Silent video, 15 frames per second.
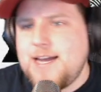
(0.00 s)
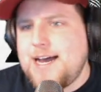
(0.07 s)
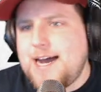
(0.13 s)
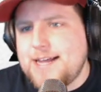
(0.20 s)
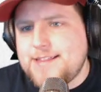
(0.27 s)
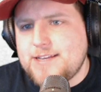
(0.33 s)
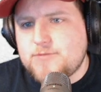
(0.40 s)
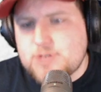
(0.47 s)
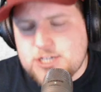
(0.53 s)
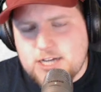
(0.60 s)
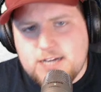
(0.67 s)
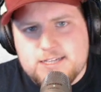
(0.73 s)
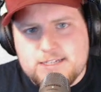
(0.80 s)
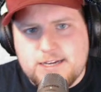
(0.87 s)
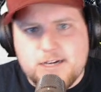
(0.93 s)
I think
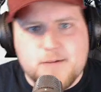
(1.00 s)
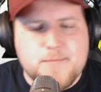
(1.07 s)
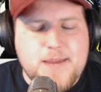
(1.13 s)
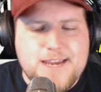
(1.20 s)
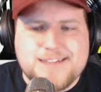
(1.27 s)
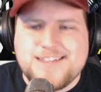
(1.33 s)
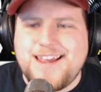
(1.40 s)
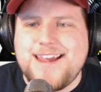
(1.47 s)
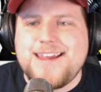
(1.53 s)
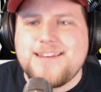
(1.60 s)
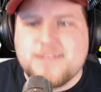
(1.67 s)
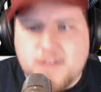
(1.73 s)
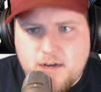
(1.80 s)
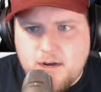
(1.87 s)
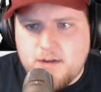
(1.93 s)
Rashawn Slater makes a
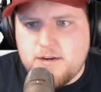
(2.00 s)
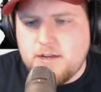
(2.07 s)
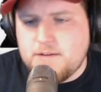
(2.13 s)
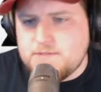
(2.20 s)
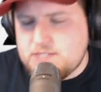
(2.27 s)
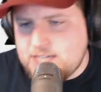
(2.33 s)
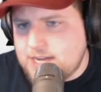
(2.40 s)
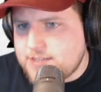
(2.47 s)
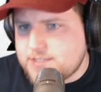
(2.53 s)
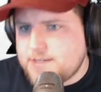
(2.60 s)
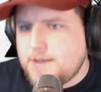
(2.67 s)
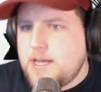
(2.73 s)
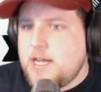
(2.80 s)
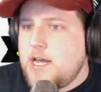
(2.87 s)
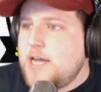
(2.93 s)
ton of sense.
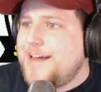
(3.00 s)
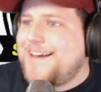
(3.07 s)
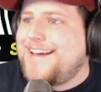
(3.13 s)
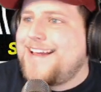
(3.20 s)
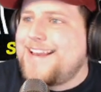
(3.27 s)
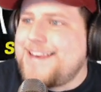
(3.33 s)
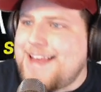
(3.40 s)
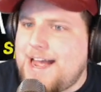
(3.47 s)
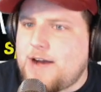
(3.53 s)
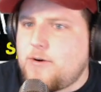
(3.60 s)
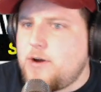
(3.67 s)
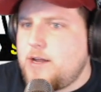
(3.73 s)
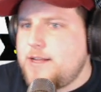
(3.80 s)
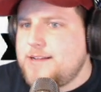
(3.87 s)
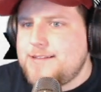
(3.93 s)
Now,
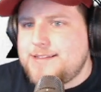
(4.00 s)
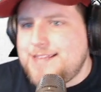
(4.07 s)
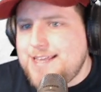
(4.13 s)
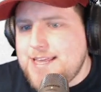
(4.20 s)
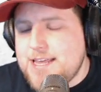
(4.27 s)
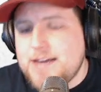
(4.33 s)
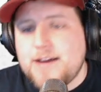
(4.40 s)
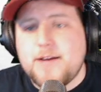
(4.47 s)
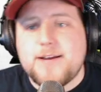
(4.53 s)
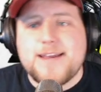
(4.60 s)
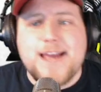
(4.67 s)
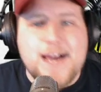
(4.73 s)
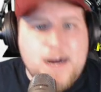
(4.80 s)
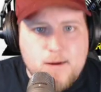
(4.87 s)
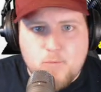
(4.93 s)
the
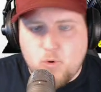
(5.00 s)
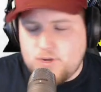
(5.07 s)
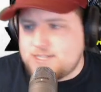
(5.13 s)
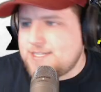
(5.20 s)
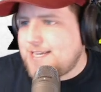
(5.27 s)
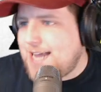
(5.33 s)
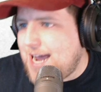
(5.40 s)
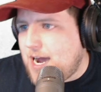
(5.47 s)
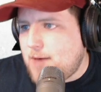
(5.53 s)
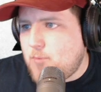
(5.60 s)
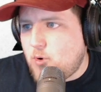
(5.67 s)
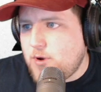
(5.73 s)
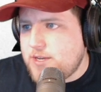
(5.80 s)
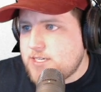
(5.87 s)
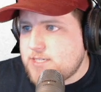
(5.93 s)
Cowboys.
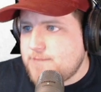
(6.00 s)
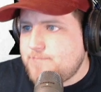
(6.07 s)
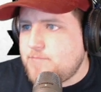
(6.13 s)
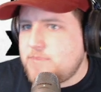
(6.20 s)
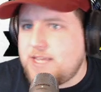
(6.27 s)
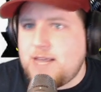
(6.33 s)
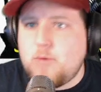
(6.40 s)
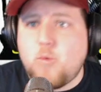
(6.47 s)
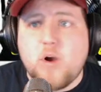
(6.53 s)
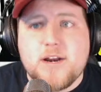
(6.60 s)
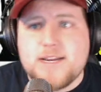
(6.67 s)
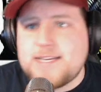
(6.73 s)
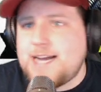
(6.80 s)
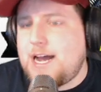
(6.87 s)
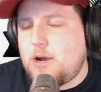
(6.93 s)
Cowboys, they
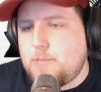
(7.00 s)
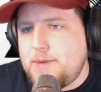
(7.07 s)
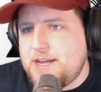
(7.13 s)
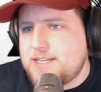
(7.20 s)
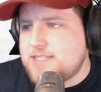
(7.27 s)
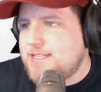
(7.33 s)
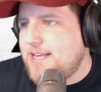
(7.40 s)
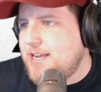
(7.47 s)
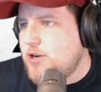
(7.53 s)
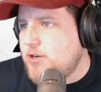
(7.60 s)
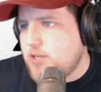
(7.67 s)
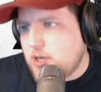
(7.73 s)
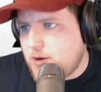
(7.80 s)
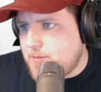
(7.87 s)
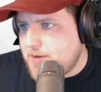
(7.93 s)
wanted Kyle Pitts. They couldn't
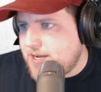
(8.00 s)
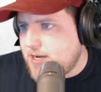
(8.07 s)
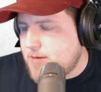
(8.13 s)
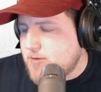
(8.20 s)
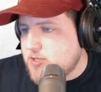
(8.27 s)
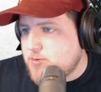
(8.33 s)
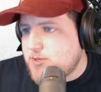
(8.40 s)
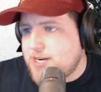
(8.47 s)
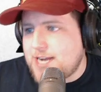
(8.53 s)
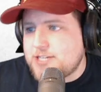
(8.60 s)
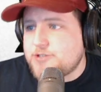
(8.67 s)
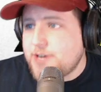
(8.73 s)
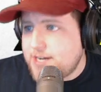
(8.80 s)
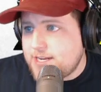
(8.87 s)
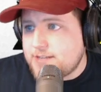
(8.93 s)
go up and get him because we're not
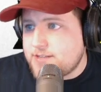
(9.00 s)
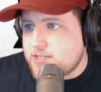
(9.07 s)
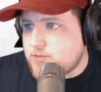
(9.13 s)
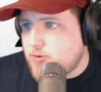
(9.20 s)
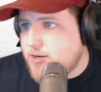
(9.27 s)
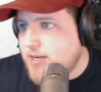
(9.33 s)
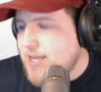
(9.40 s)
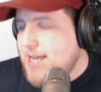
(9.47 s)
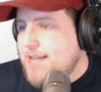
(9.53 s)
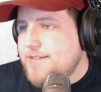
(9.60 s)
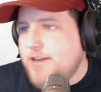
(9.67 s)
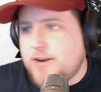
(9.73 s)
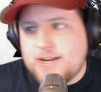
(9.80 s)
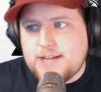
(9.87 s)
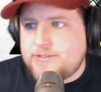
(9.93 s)
trading in this one. They
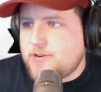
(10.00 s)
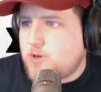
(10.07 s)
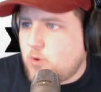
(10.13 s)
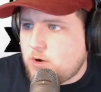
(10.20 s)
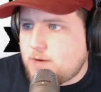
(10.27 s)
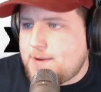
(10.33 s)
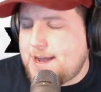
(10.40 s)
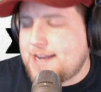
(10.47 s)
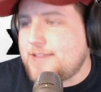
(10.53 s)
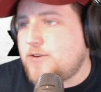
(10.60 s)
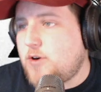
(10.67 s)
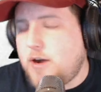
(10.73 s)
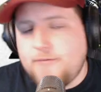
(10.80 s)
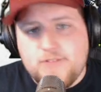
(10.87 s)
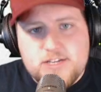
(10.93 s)
already got their quarterback. Their
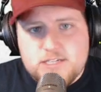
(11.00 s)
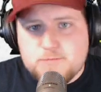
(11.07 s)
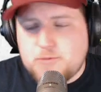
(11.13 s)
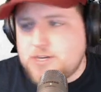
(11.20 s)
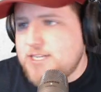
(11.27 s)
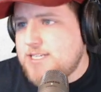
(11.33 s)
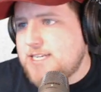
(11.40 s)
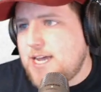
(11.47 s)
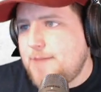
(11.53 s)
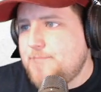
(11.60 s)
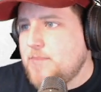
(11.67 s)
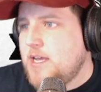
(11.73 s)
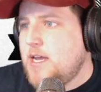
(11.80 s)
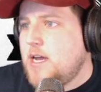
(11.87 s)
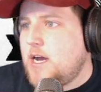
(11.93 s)
offense is pretty set.
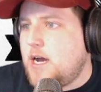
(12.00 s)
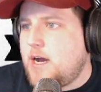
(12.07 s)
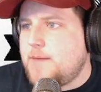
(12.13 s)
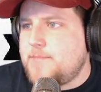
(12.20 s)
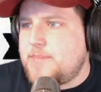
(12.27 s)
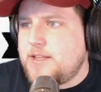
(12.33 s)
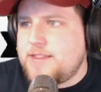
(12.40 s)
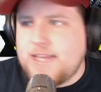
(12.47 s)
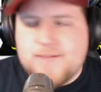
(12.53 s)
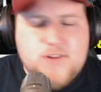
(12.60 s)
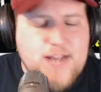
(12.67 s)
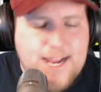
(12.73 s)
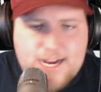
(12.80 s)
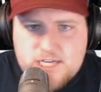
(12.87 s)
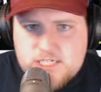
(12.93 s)
They have an
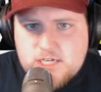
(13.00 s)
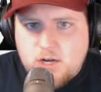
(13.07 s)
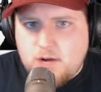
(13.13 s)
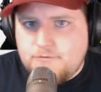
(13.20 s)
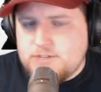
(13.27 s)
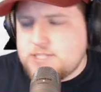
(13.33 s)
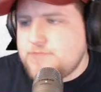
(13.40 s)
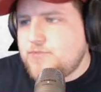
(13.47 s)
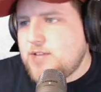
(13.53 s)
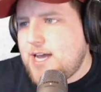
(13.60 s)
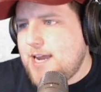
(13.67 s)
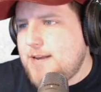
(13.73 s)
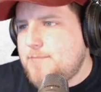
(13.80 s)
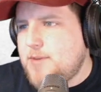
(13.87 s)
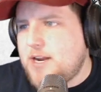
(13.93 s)
aging offensive
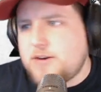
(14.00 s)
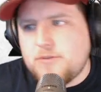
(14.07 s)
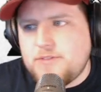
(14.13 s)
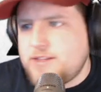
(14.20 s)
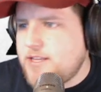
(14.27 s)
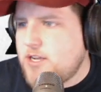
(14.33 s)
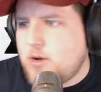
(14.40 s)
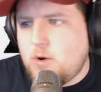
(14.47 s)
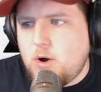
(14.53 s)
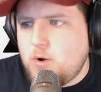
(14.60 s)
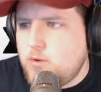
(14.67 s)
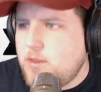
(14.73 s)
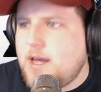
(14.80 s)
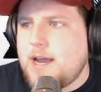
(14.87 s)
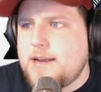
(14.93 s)
line, but I don't think they go
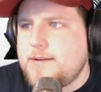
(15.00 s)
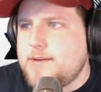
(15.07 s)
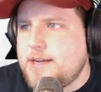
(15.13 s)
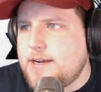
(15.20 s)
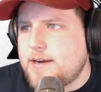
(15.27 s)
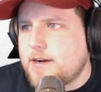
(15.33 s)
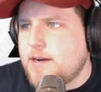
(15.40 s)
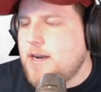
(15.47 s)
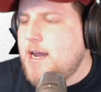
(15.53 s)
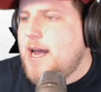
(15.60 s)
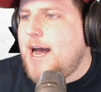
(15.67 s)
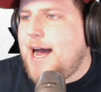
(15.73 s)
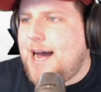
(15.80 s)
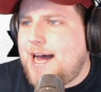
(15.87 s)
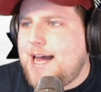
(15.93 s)
O-line in here.
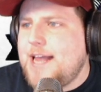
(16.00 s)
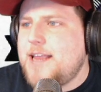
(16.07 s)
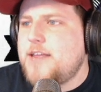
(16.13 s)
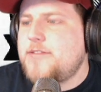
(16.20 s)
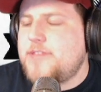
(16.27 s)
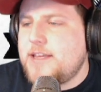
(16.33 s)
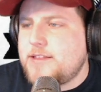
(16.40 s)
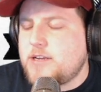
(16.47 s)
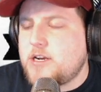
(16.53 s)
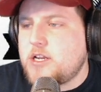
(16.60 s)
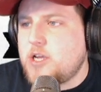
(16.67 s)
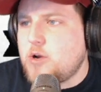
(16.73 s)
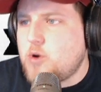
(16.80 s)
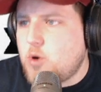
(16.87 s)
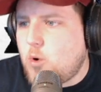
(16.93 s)
I think they're going
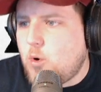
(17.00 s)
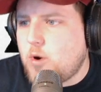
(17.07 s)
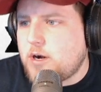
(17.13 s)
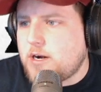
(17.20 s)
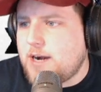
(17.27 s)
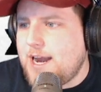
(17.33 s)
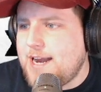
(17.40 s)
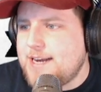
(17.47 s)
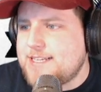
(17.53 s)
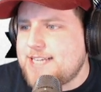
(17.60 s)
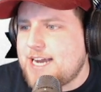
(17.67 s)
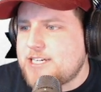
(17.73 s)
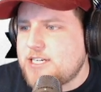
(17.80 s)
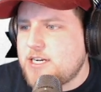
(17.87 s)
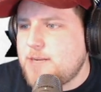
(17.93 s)
to go corner, and it's
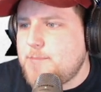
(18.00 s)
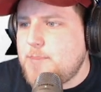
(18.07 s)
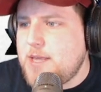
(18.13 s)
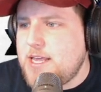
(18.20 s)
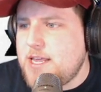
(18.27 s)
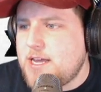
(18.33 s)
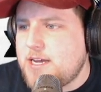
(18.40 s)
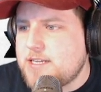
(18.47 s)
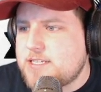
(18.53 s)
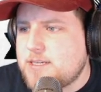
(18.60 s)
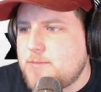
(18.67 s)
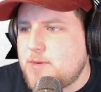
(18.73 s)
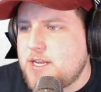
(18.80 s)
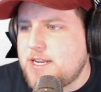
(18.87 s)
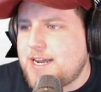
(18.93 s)
actually going to be
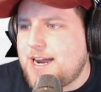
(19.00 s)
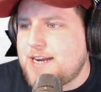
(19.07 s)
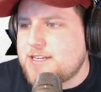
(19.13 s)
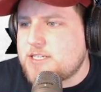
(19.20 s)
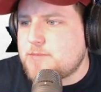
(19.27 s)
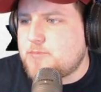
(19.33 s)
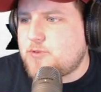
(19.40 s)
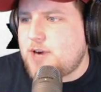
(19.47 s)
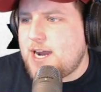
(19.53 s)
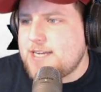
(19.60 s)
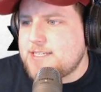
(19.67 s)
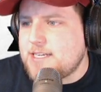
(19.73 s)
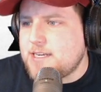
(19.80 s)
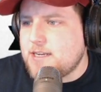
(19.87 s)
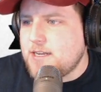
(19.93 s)
somebody kind of
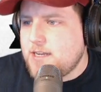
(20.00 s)
surprising.